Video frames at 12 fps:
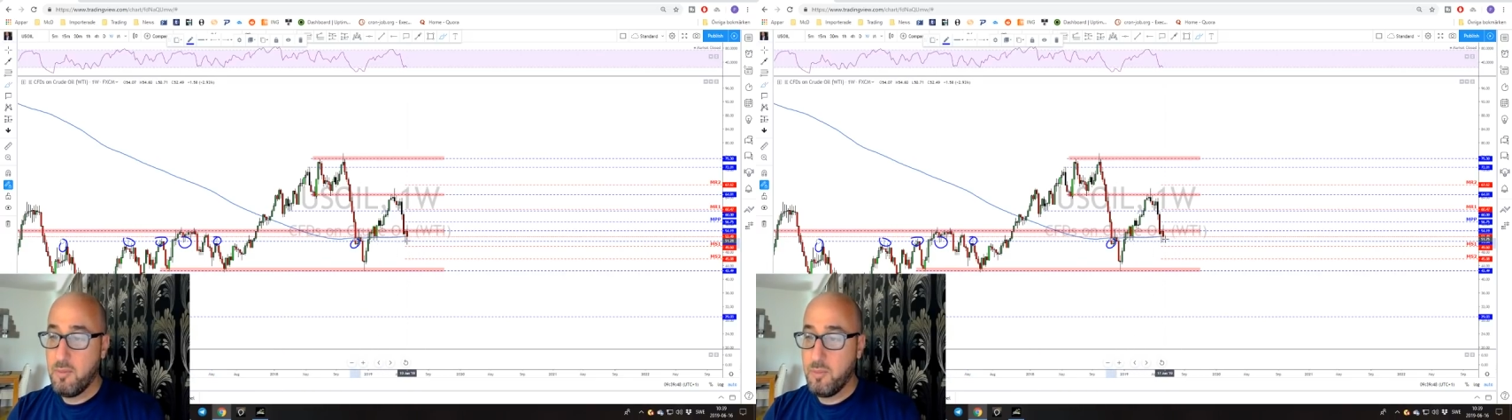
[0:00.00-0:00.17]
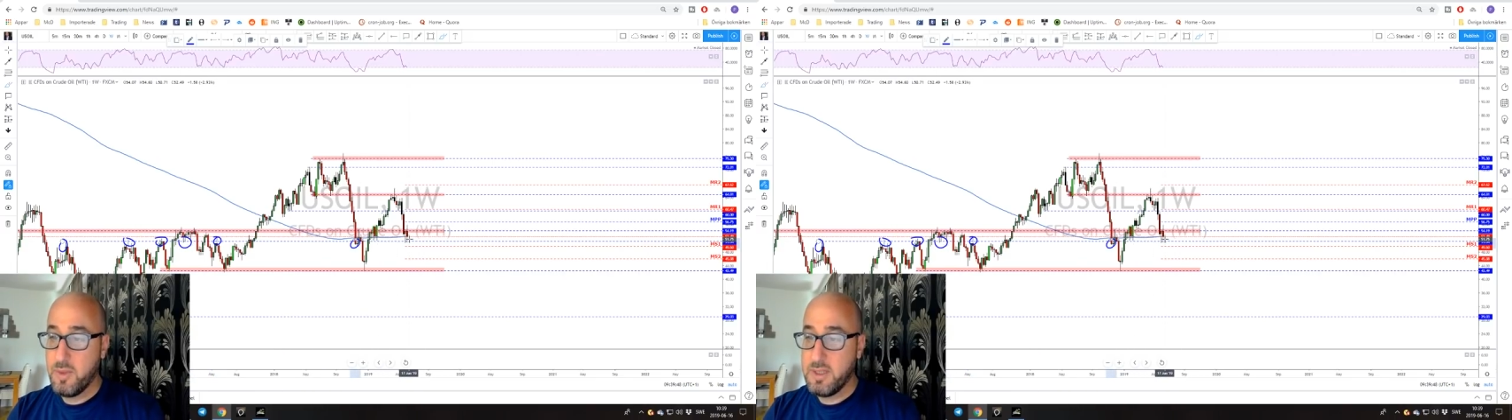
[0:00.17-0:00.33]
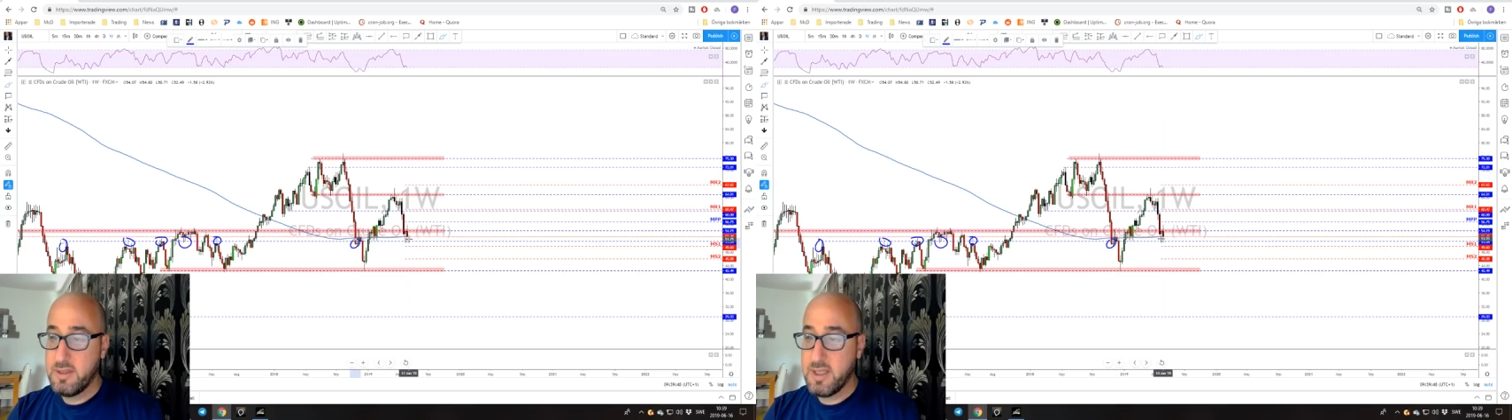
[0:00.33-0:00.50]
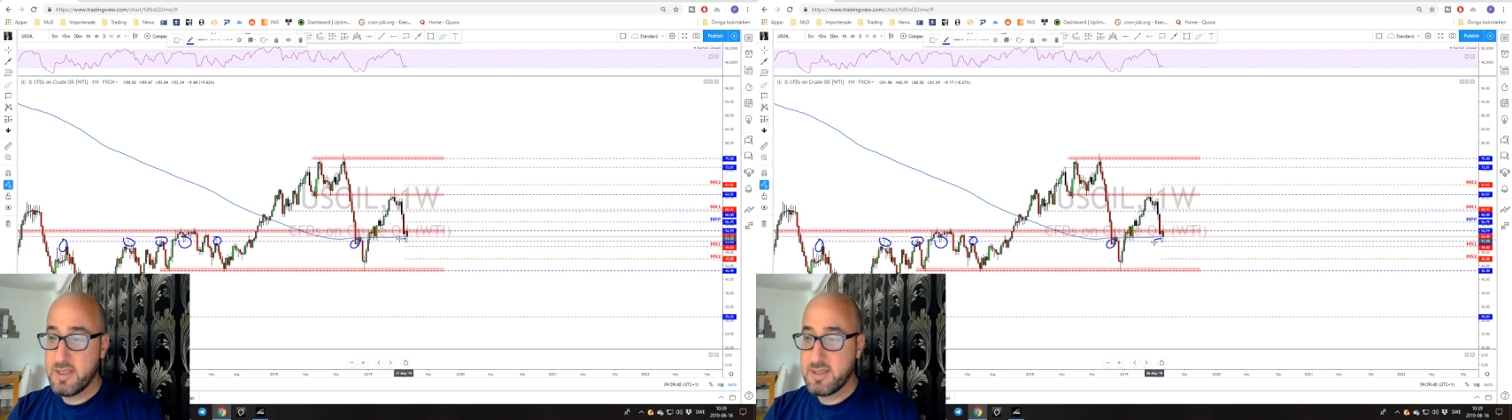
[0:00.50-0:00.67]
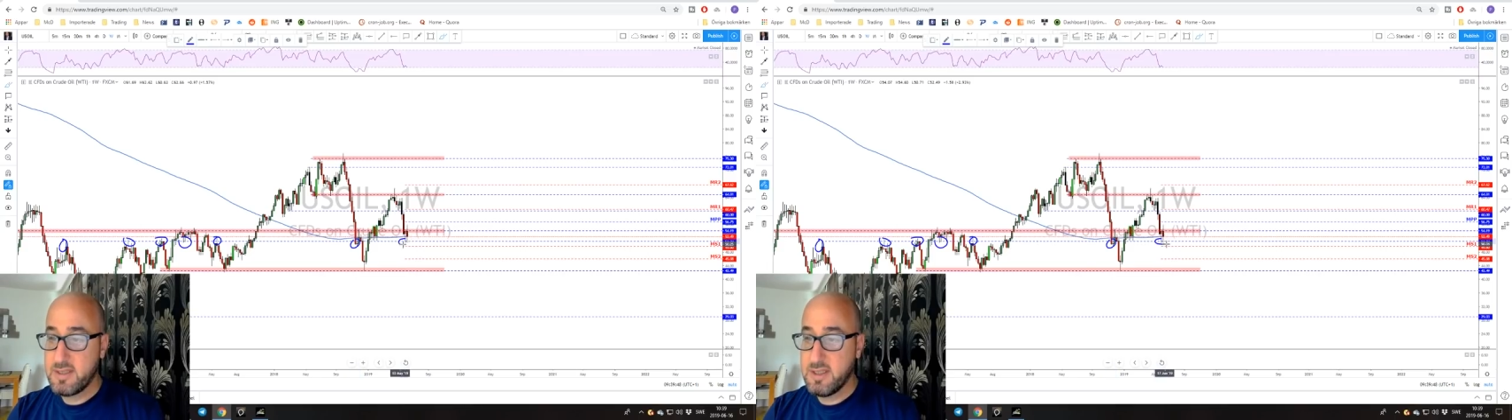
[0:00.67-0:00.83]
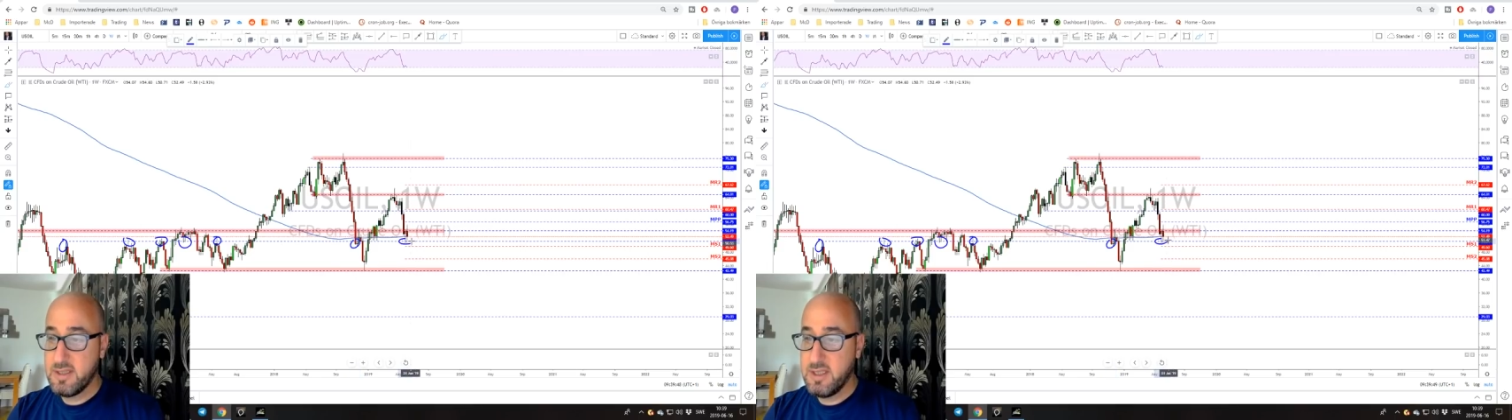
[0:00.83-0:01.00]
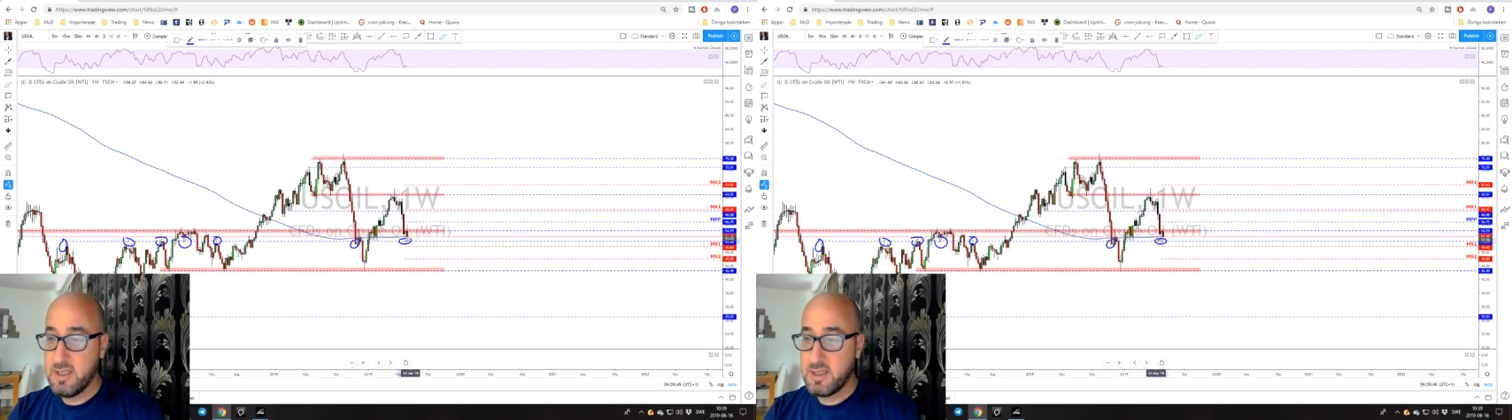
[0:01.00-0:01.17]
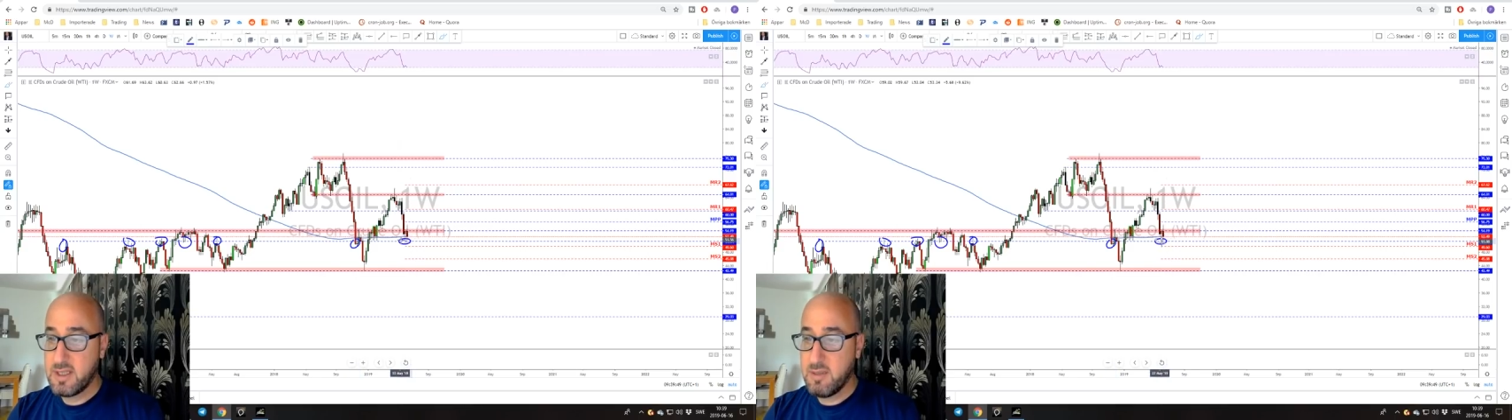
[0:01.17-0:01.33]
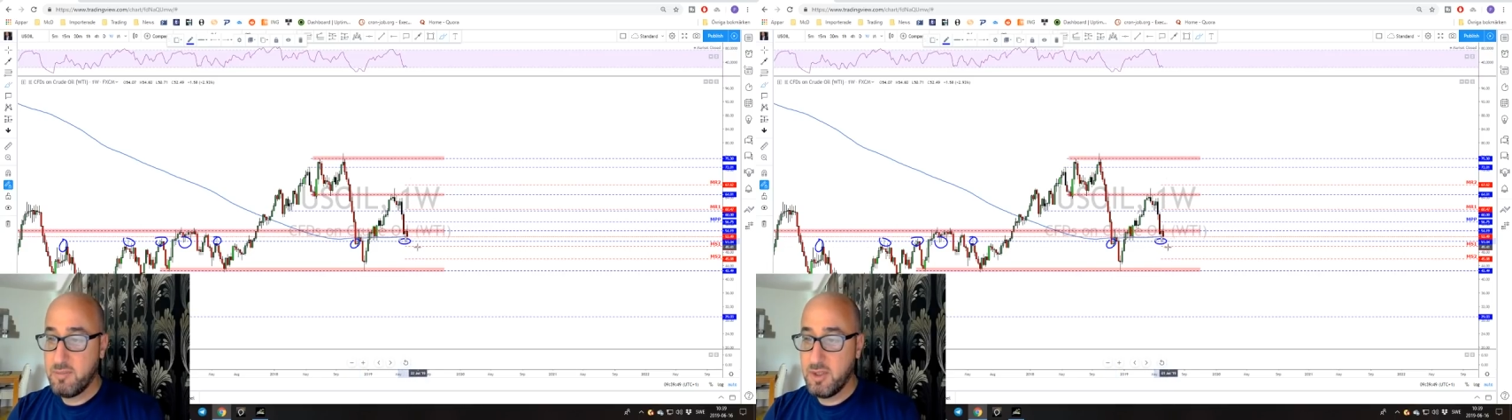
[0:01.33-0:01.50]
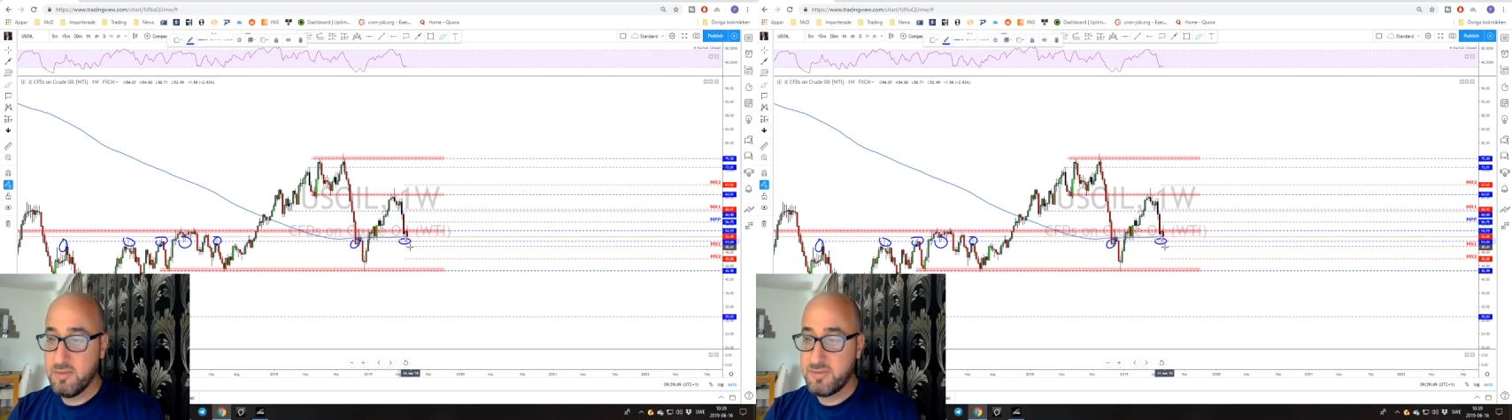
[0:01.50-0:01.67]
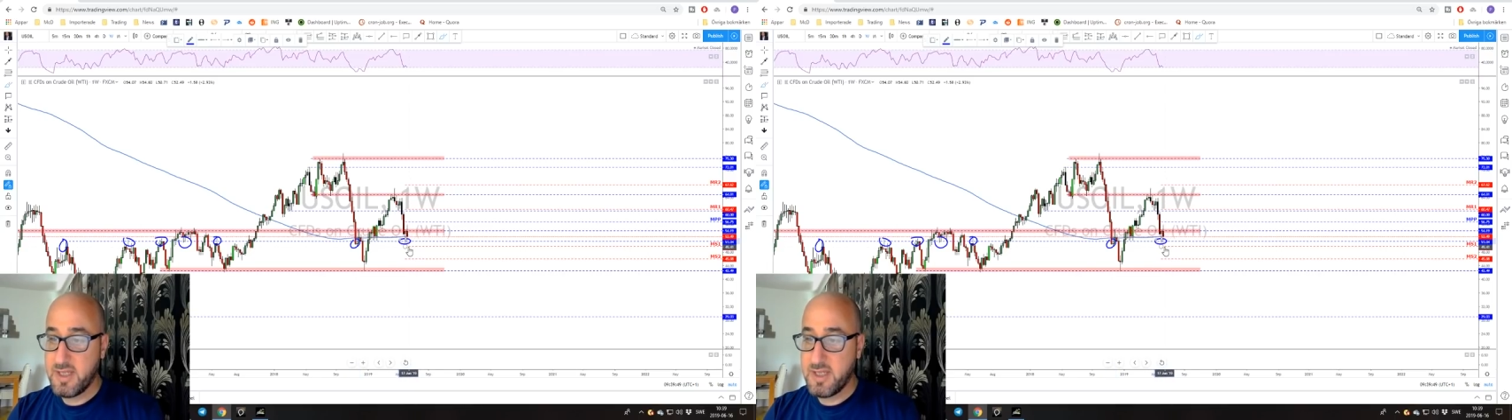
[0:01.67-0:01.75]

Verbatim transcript: we tested here a couple of